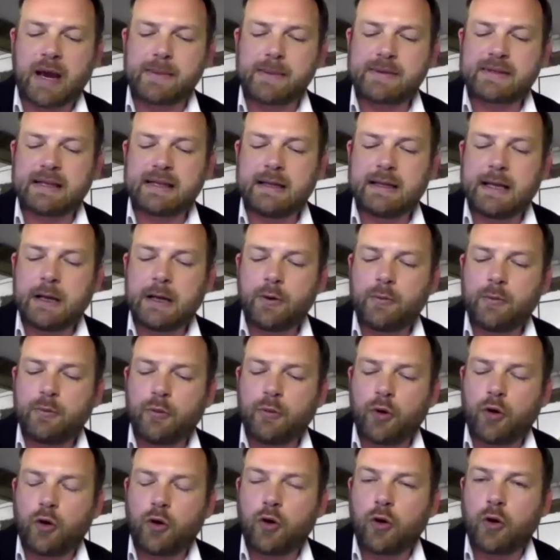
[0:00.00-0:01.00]

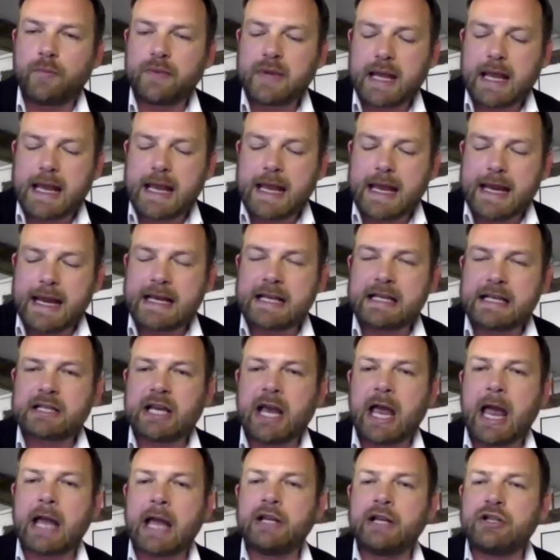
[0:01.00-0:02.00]
ESG perhaps a little
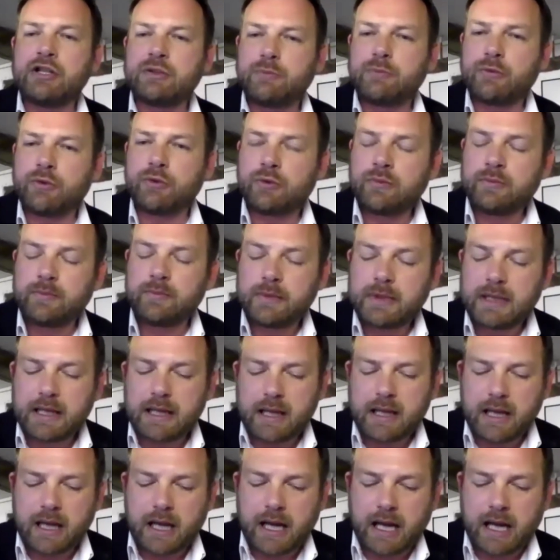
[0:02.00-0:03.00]
more
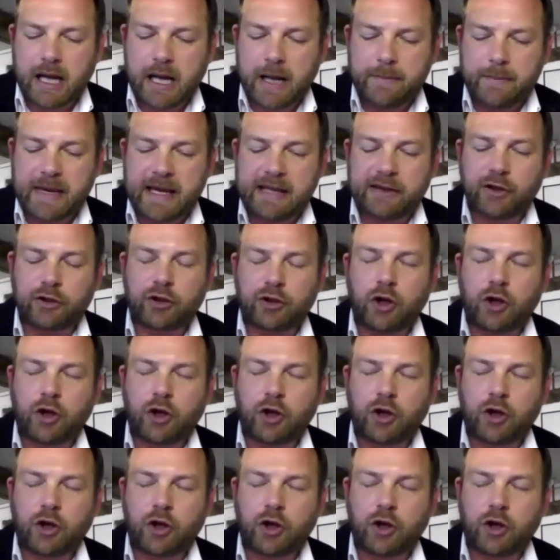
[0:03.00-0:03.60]
intangible